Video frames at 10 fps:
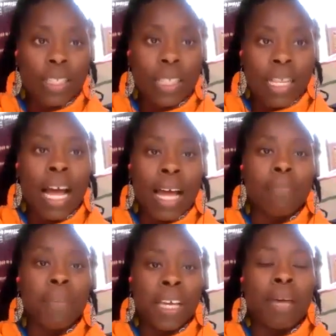
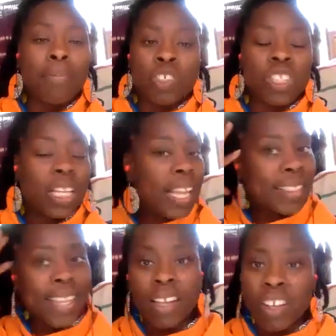not being able to
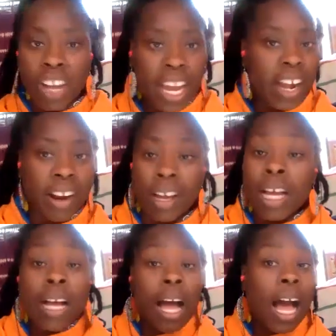let down their hair.
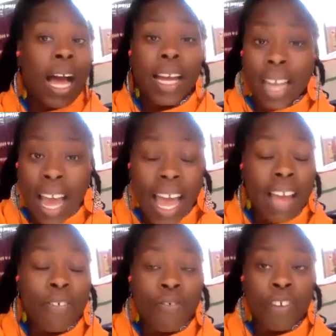I
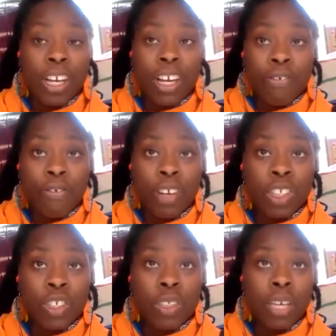had a
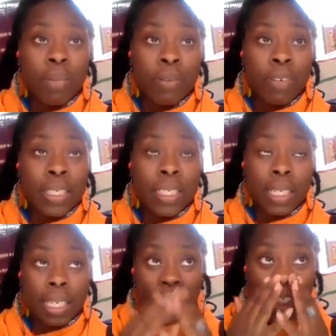friend just tell me
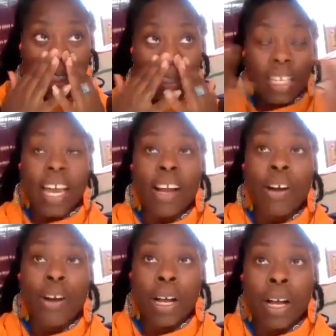recently, she's
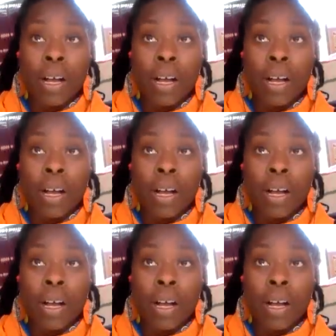her